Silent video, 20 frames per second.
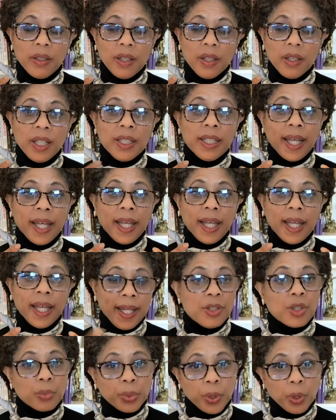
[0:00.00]

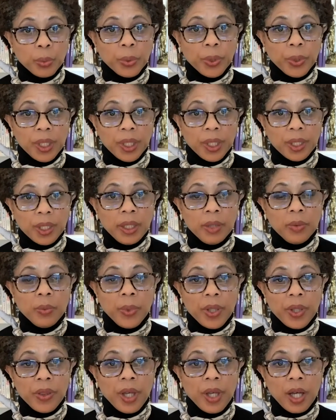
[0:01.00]
engage
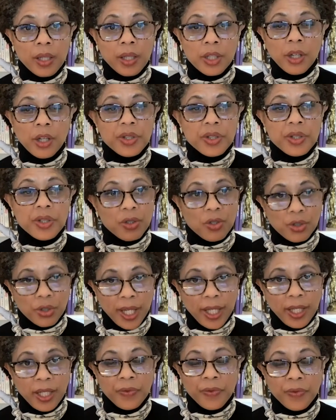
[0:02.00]
appropriately with young adults
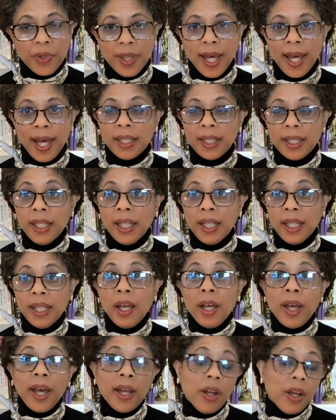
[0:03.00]
and training for that.
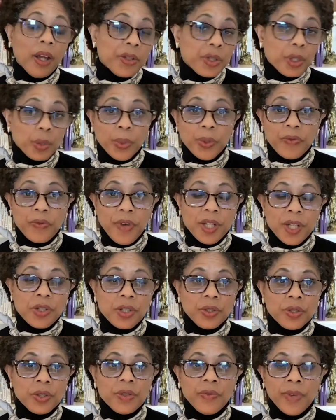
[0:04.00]
And also
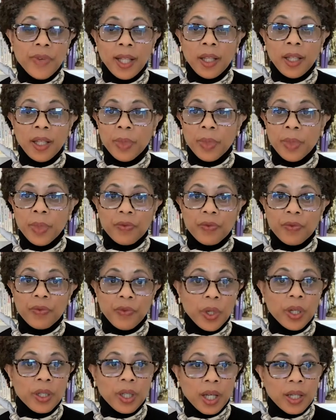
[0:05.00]
professional development
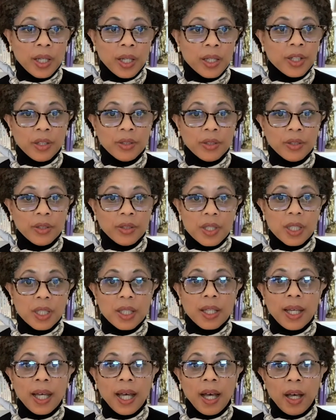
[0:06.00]
for young adults
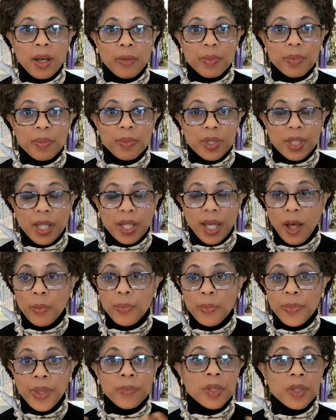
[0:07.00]
to
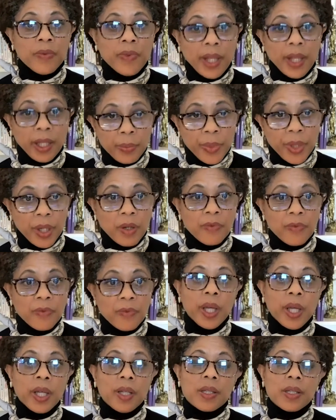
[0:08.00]
help them develop their
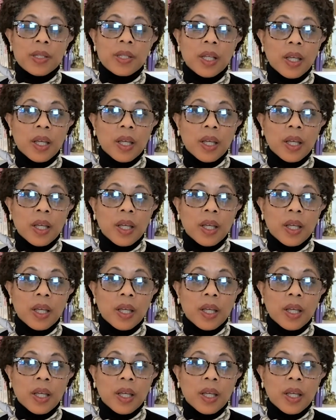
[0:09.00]
voice